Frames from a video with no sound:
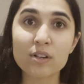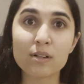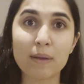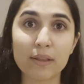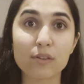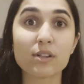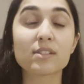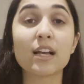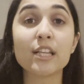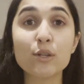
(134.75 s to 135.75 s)
methods are
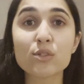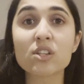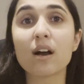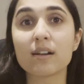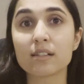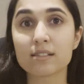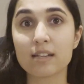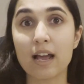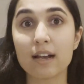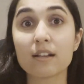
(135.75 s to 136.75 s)
used to
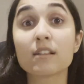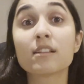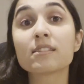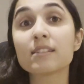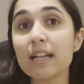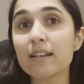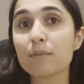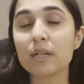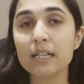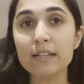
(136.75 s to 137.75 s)
understand the stated
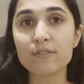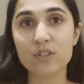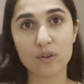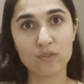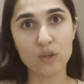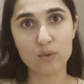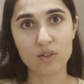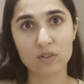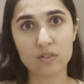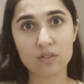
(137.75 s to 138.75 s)
beliefs of
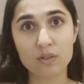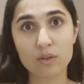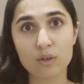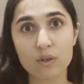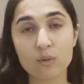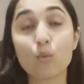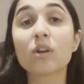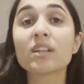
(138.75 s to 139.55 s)
users. What do they